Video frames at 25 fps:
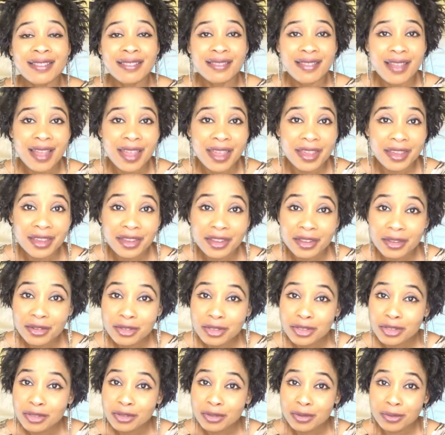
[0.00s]
Thank you
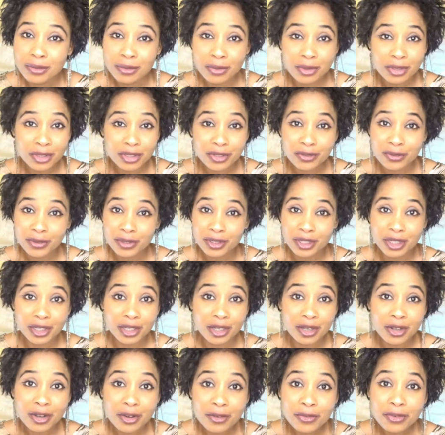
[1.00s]
so much for the
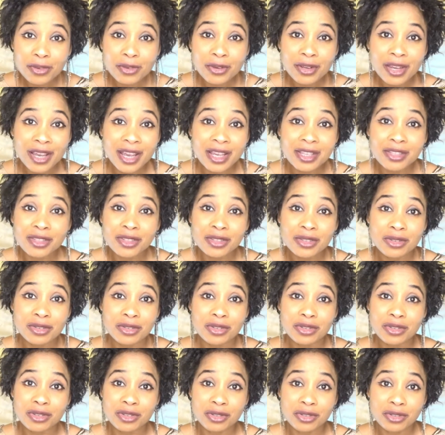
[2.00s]
love you guys
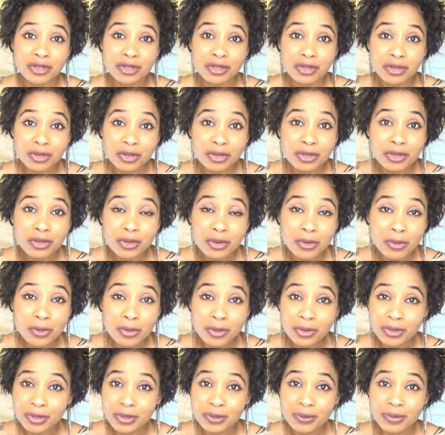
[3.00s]
show
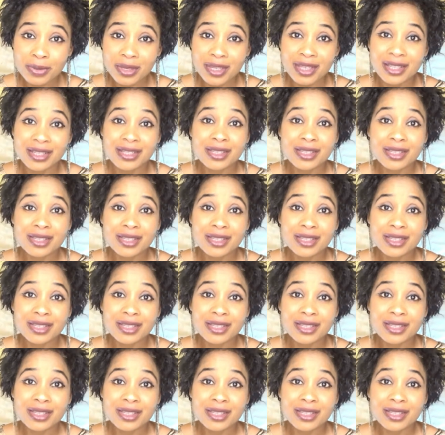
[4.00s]
towards me.